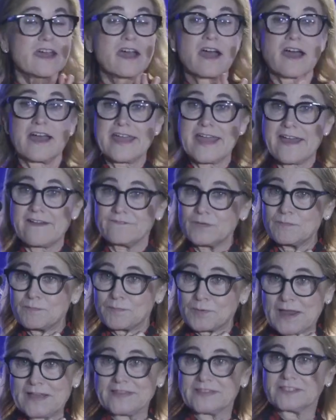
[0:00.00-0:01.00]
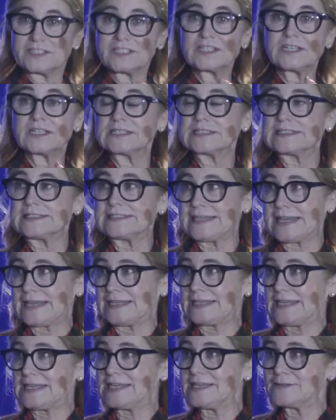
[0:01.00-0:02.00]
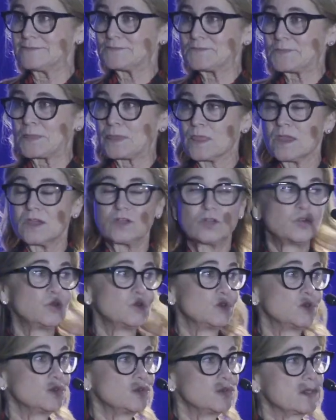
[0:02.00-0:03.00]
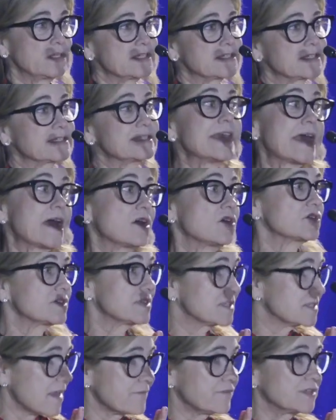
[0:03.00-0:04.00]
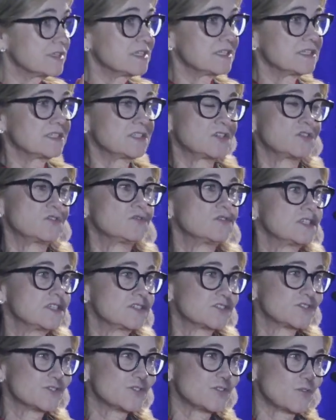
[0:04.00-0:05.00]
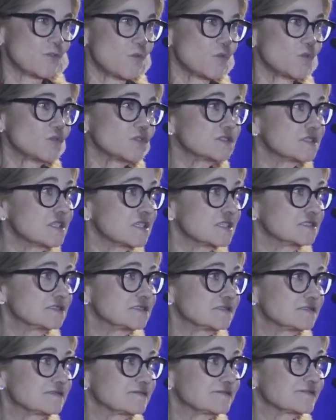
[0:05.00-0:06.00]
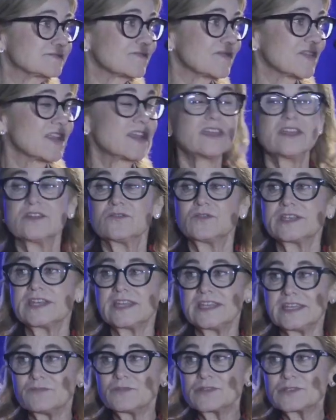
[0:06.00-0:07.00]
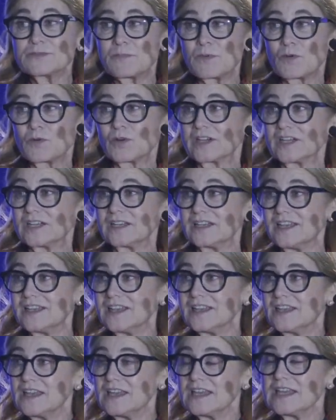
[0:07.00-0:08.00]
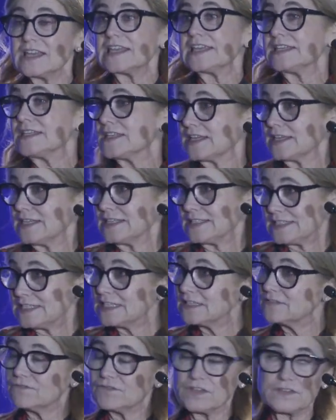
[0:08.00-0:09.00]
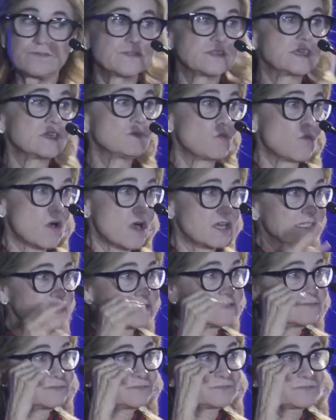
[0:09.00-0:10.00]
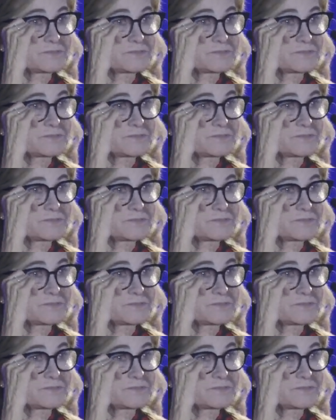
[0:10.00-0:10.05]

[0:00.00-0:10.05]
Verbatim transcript: I have a brother, Denny, who is now 72 years old. When he was born in 1951,